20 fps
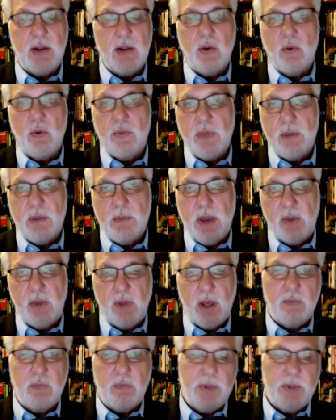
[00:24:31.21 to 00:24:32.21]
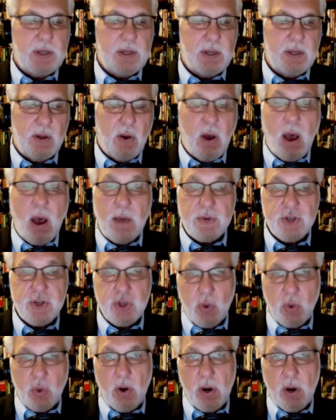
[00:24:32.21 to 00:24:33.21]
the whole thing myself, but
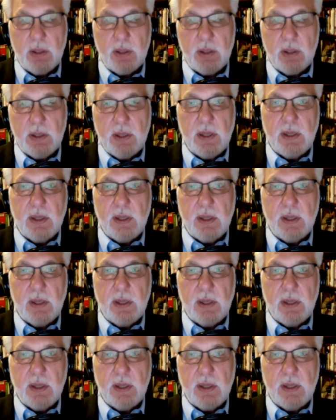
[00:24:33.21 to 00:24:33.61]
offshore